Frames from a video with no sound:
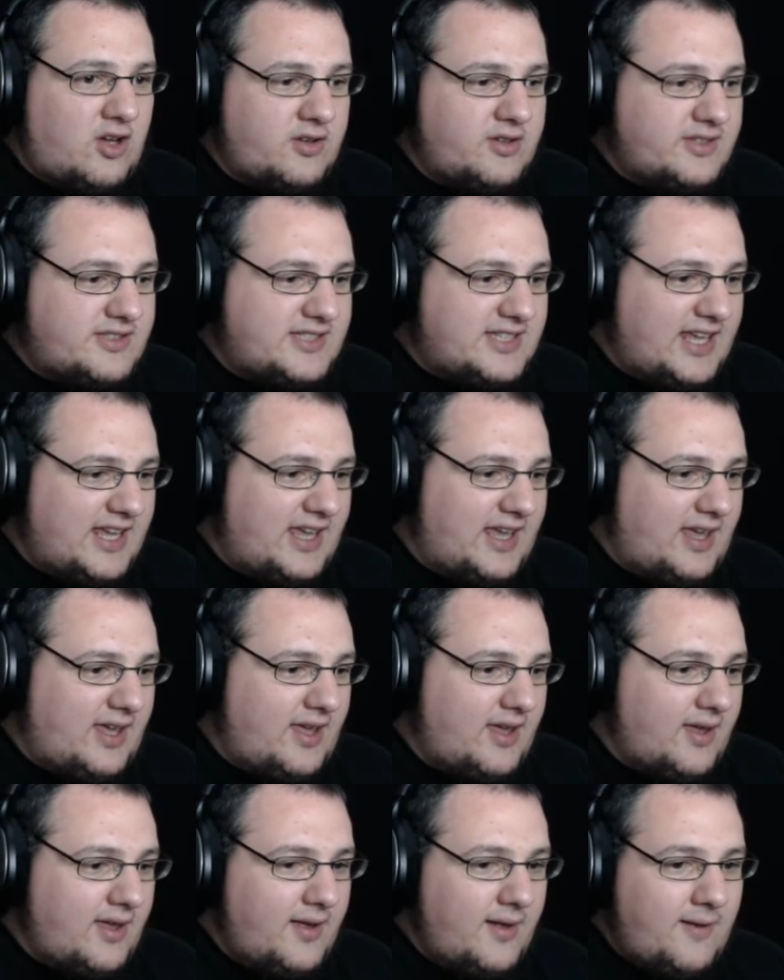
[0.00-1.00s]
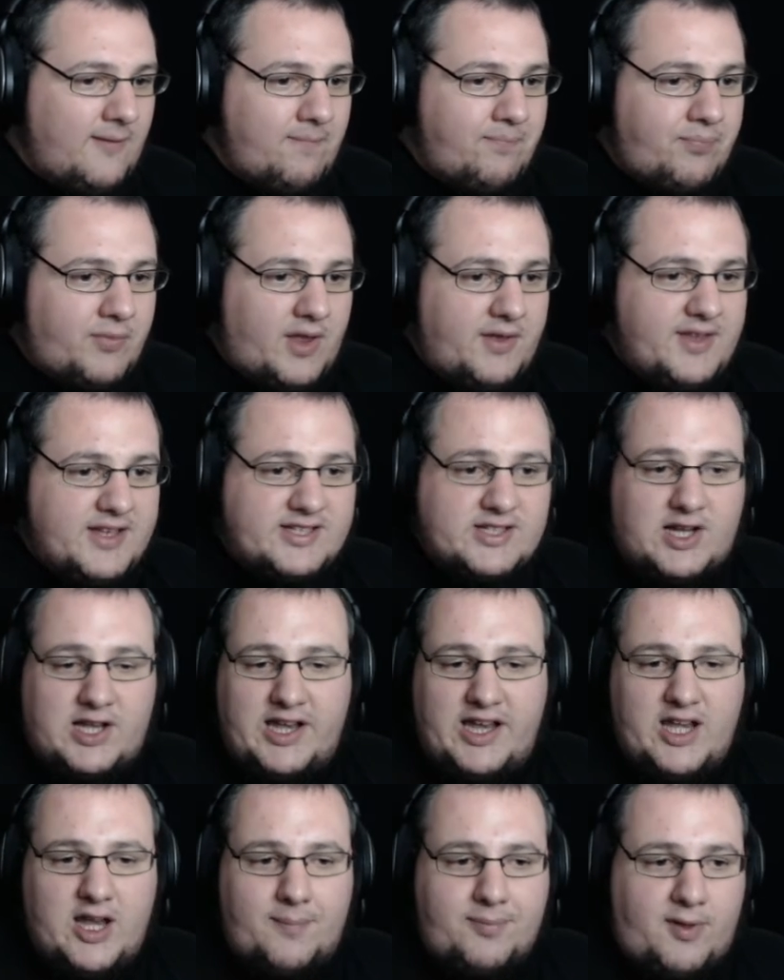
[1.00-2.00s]
is on D. Let's
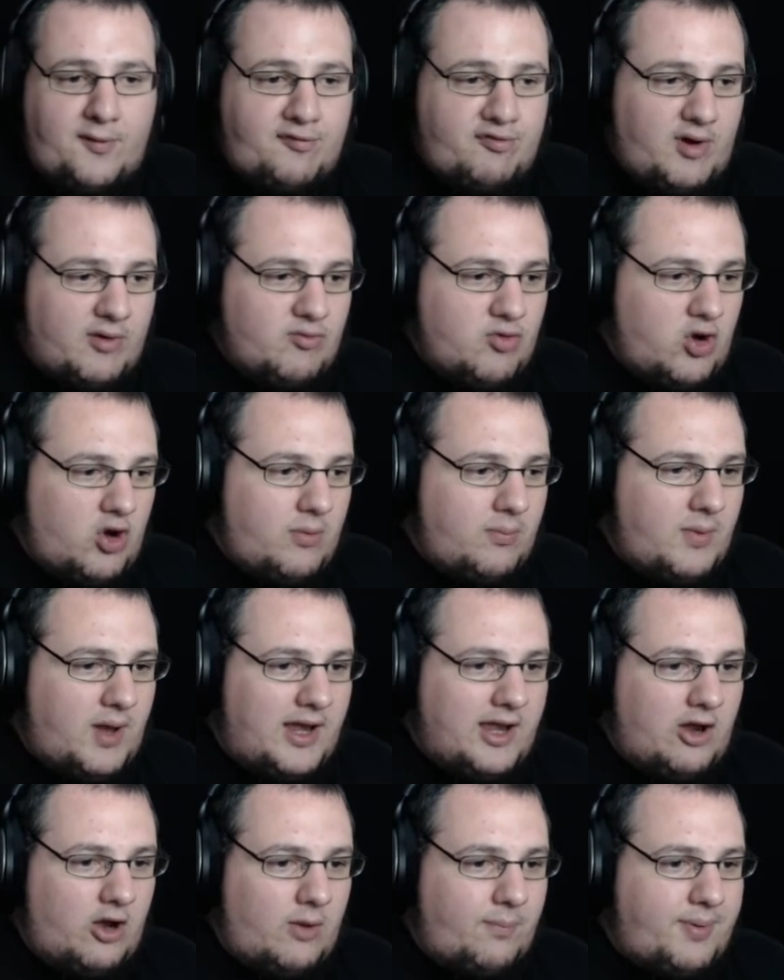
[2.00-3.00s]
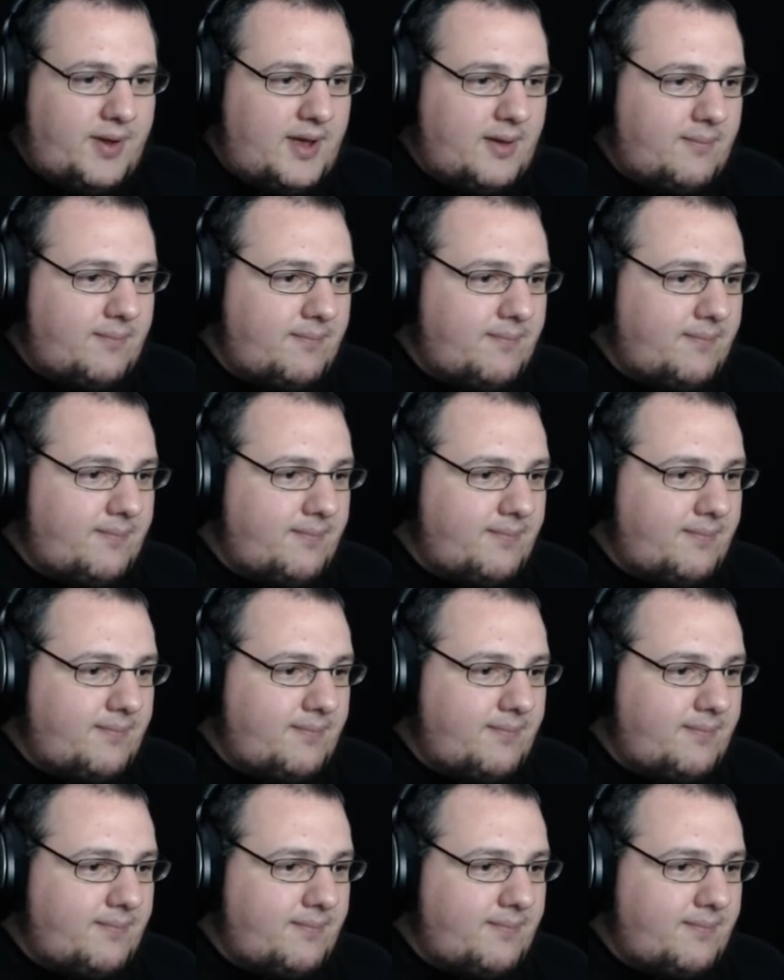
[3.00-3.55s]
clean up the front room a little bit.